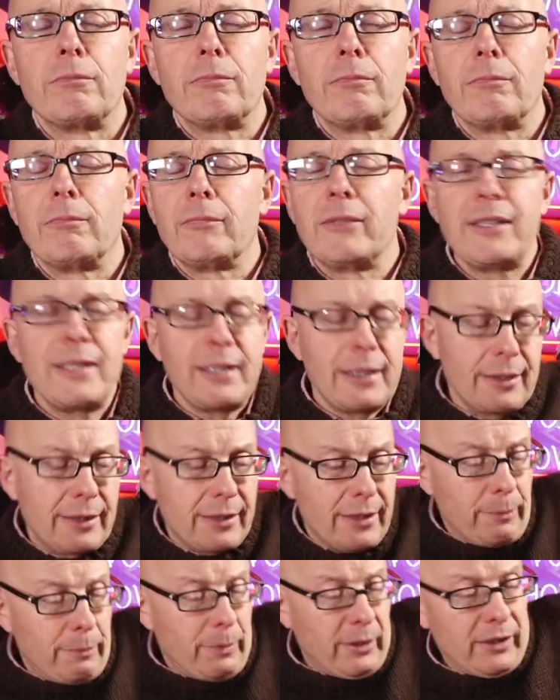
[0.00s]
Does it
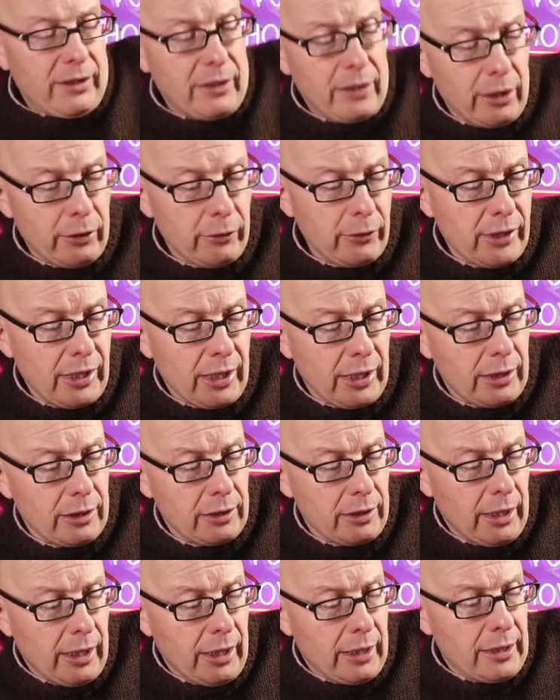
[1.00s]
dip its nose in
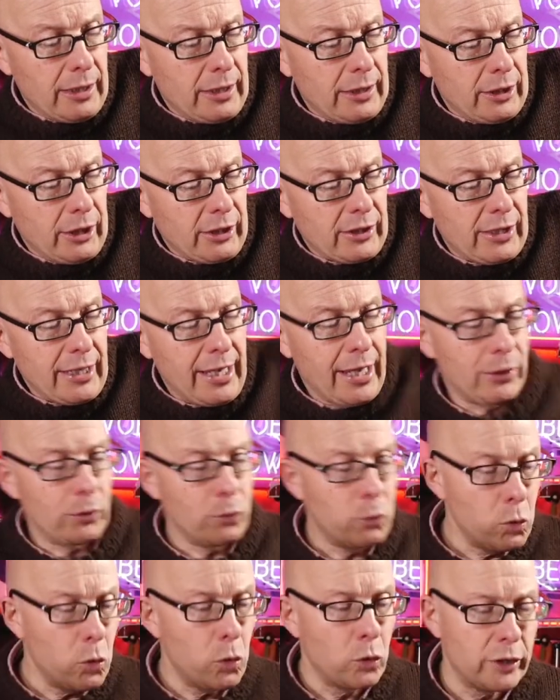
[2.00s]
and just let the
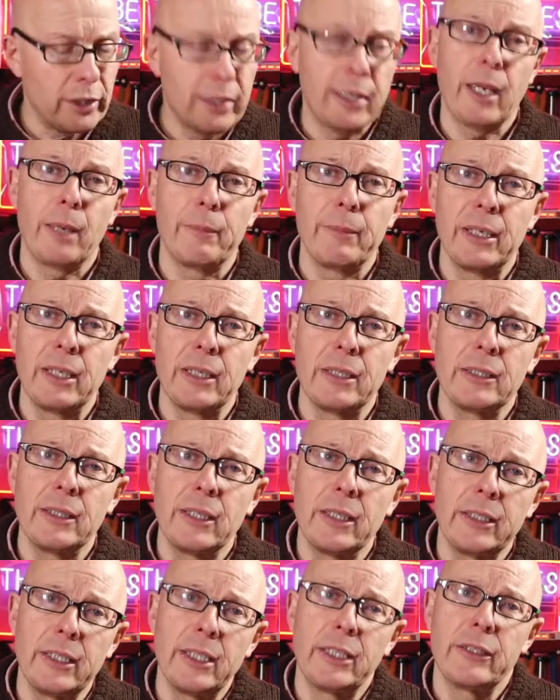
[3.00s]
water come in
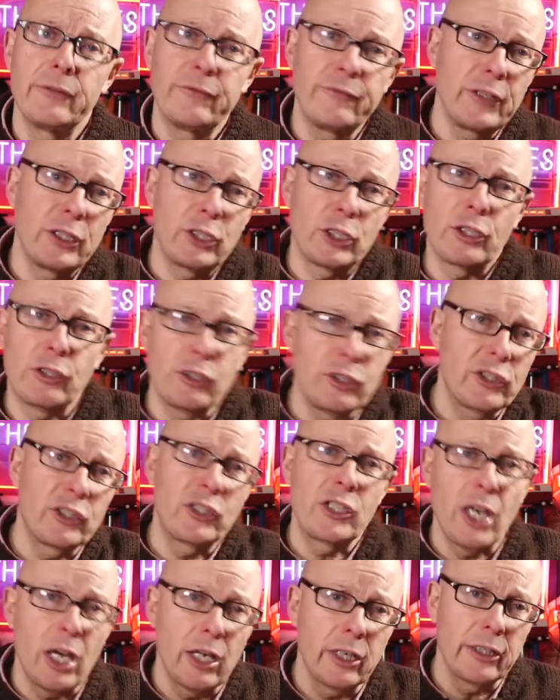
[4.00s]
and then the fish are
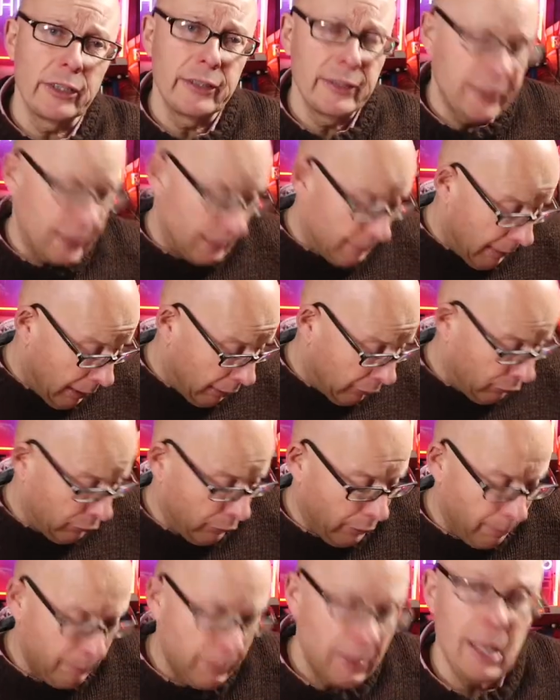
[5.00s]
stuck and somehow through
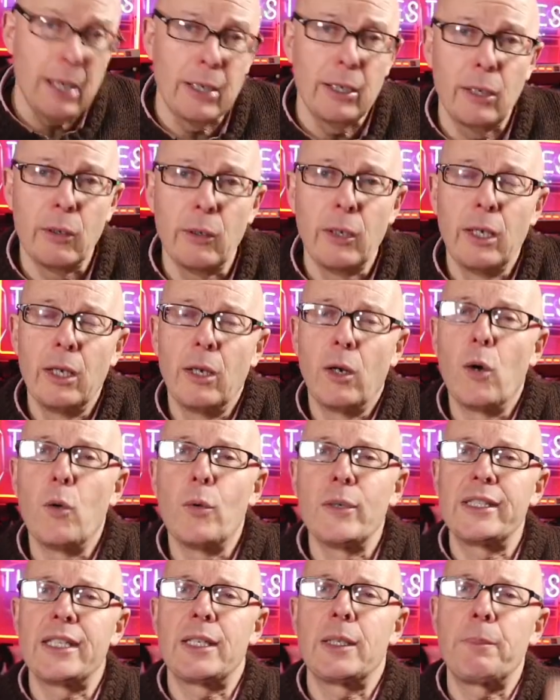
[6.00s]
a plug hole? Or
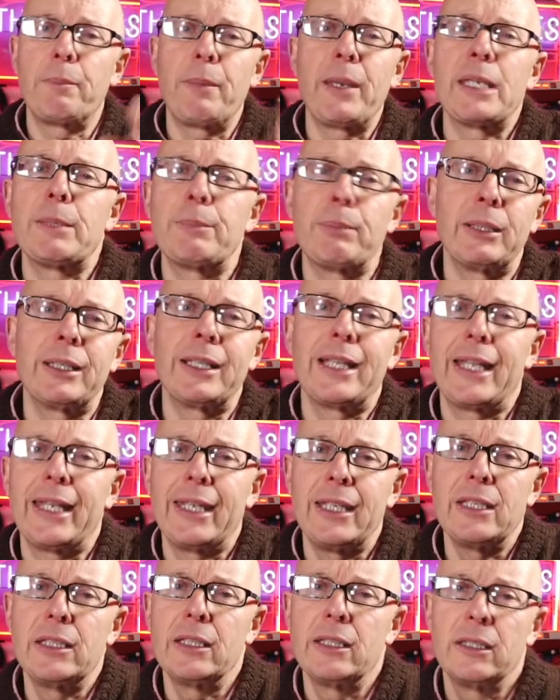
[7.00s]
was it the people
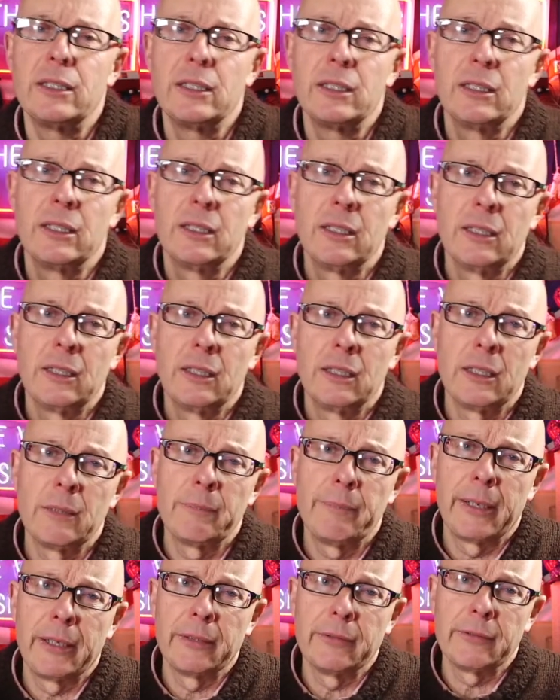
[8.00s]
in the
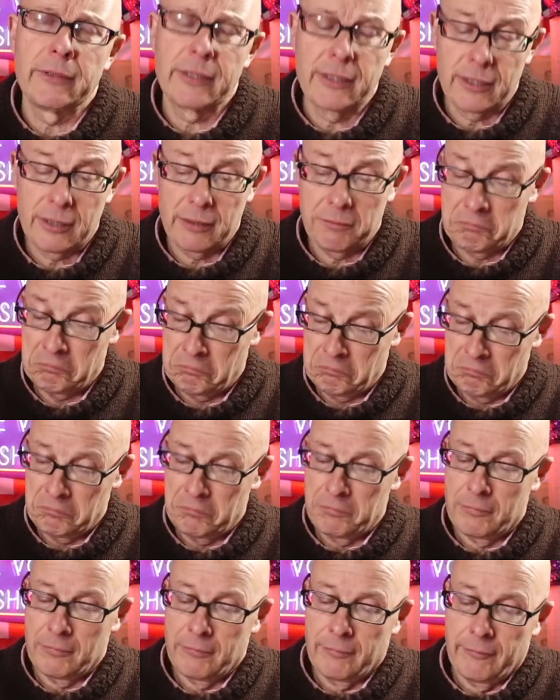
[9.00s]
boats
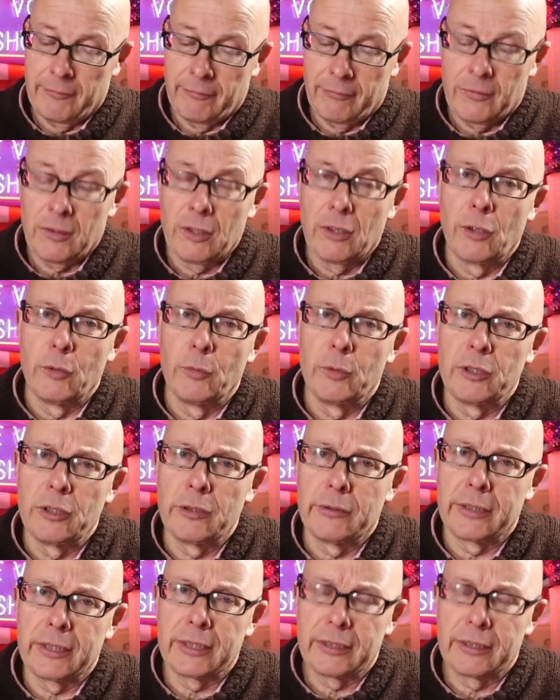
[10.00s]
who were doing the